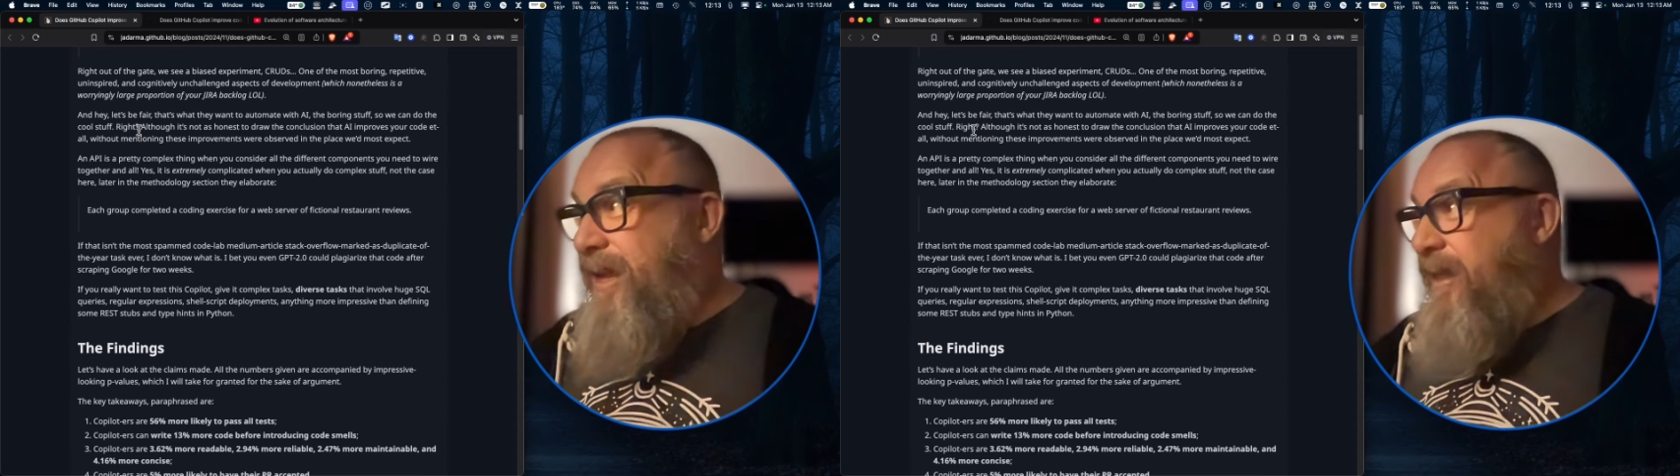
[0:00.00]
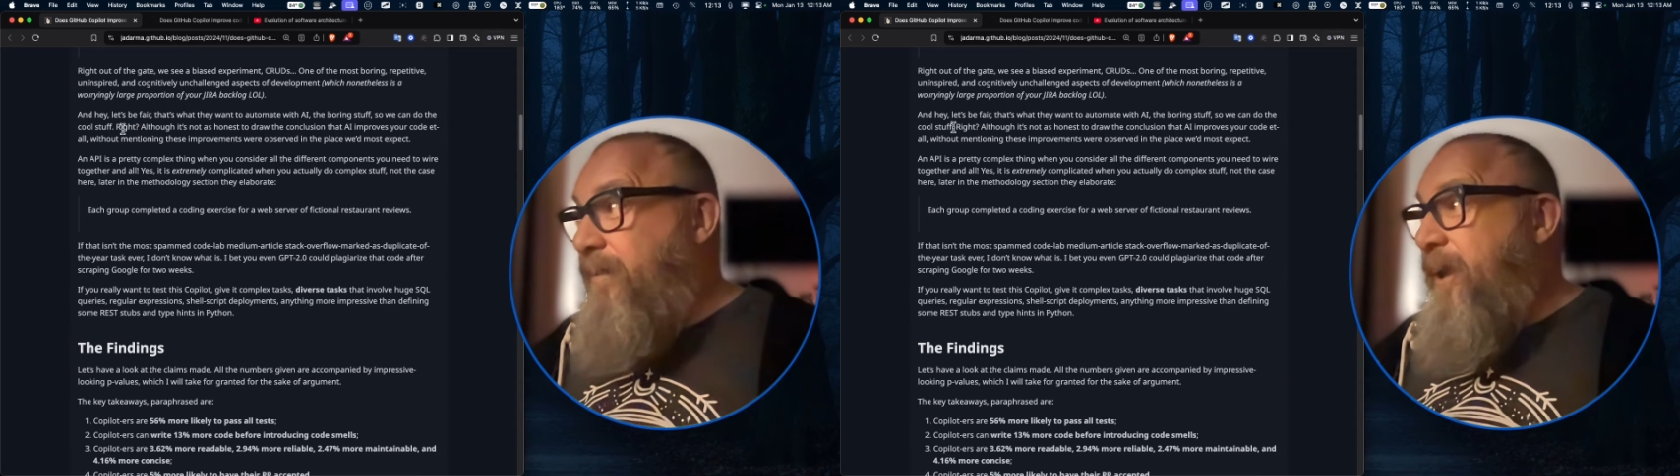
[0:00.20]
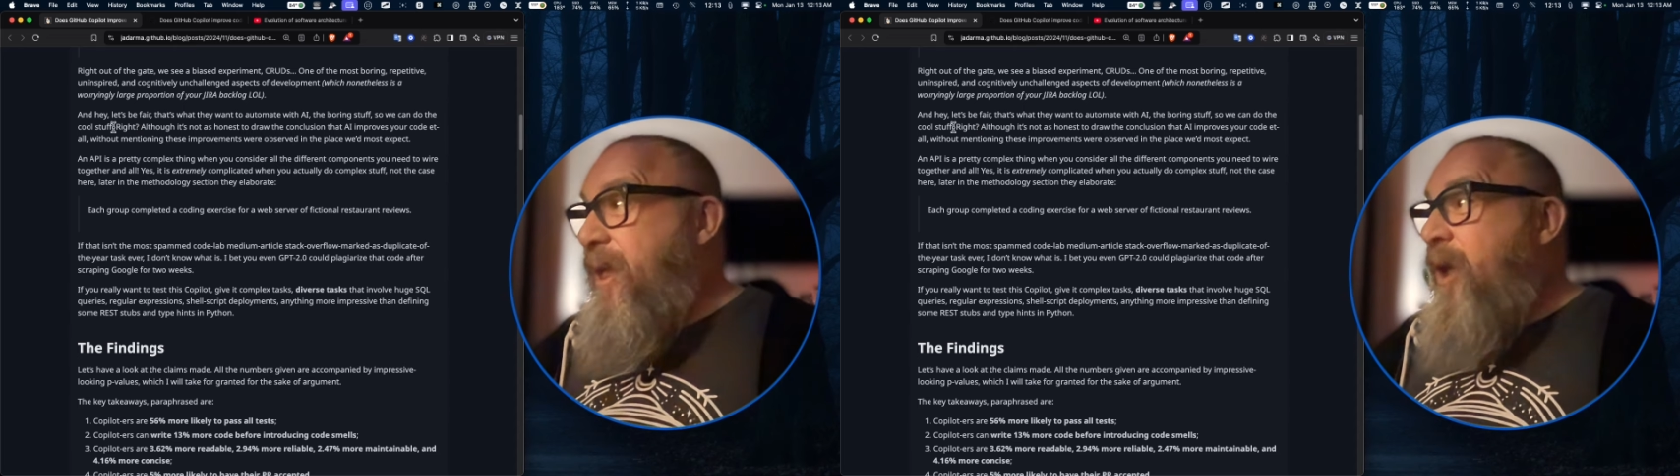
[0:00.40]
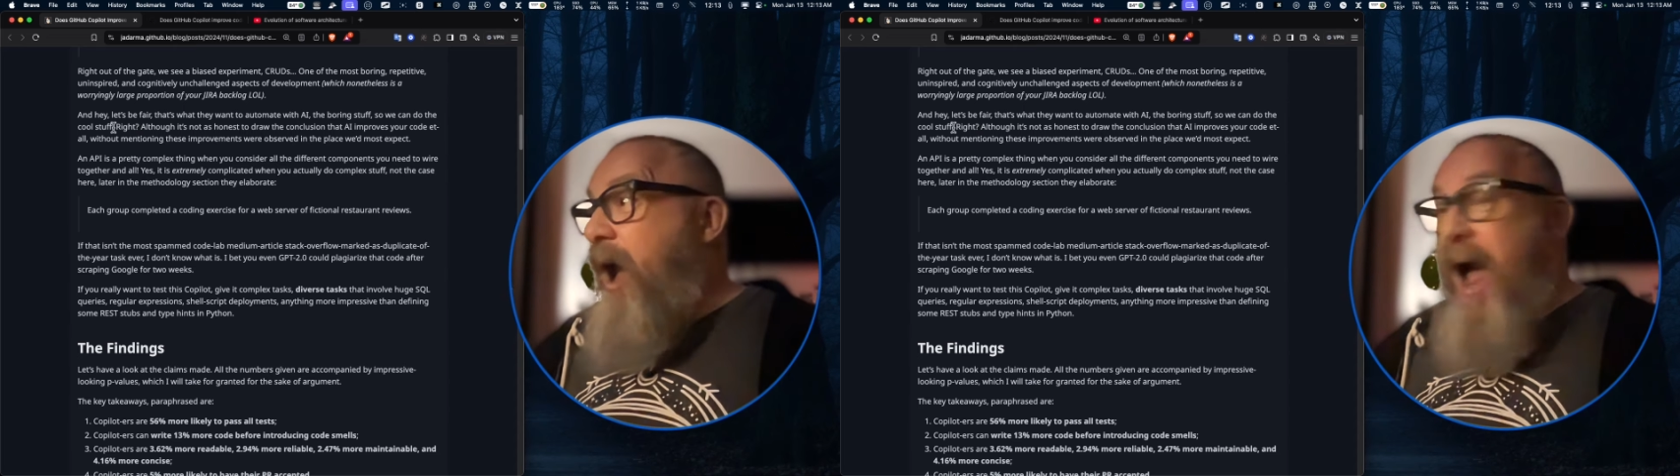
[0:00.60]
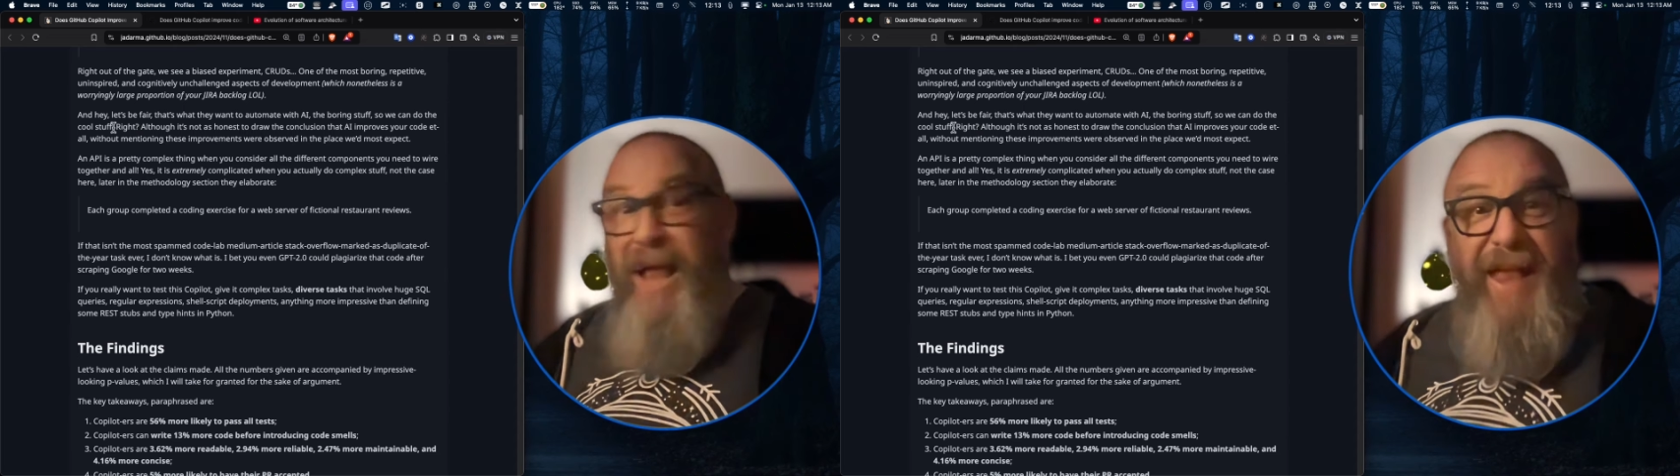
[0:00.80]
But
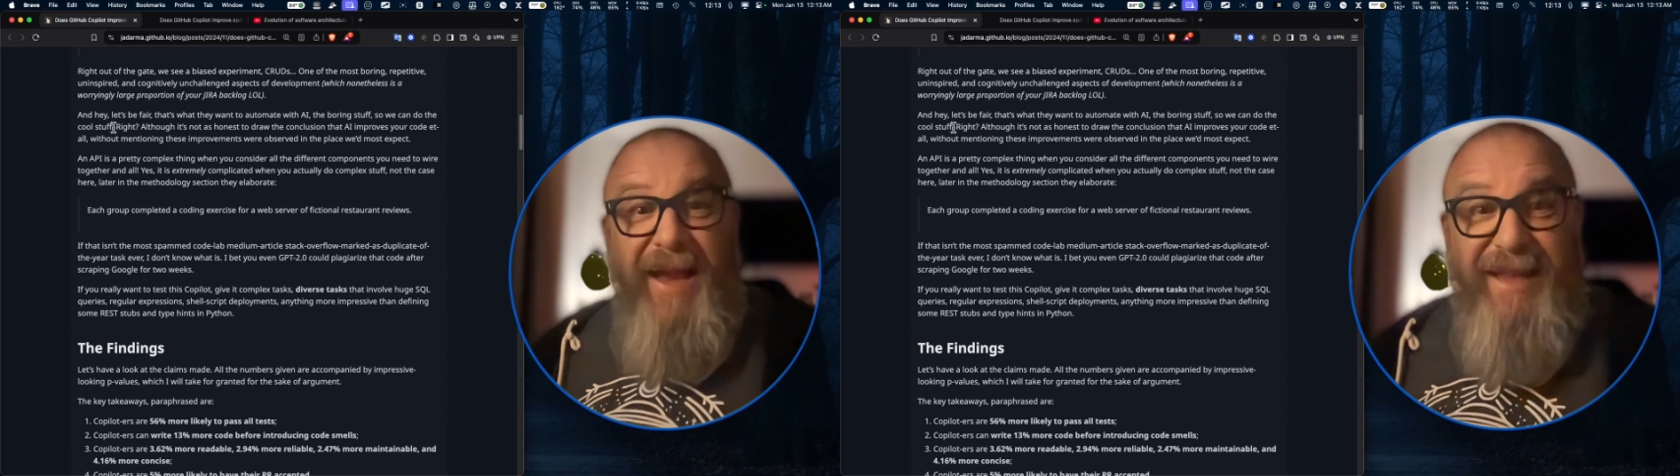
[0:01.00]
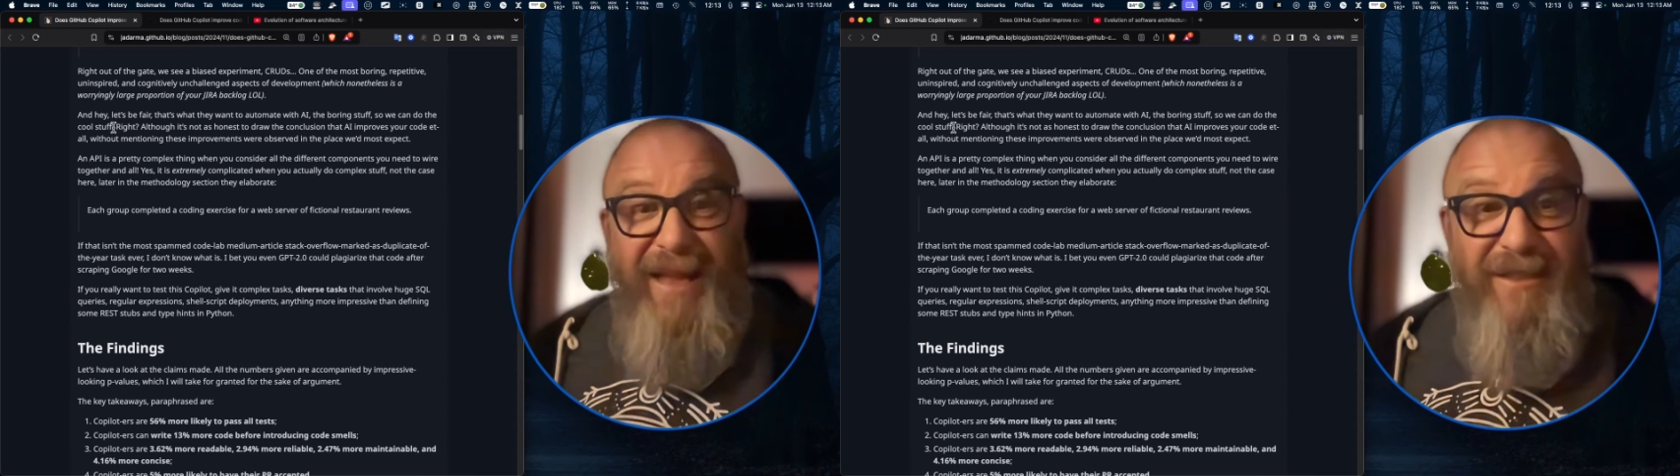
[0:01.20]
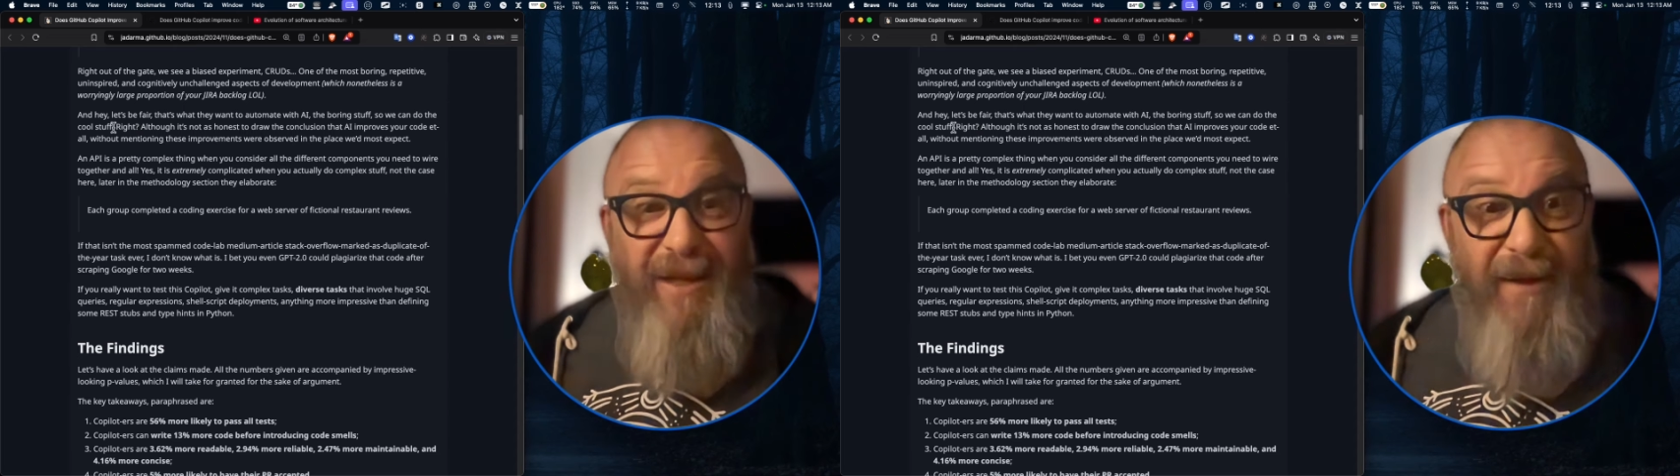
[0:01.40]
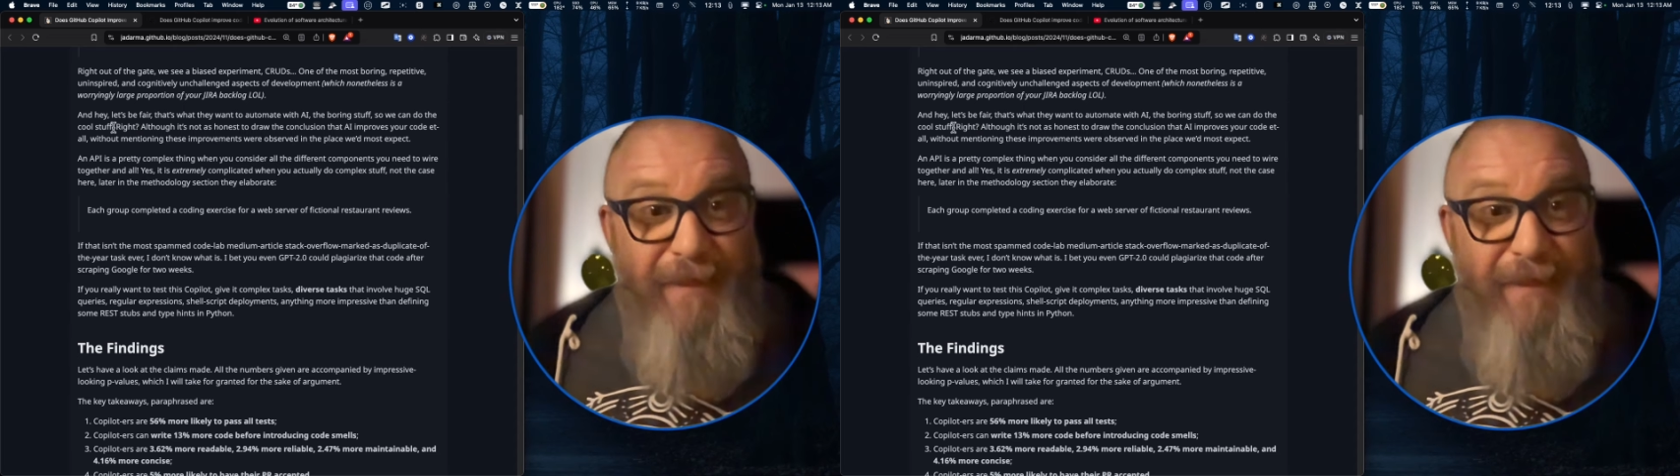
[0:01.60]
I like that stuff.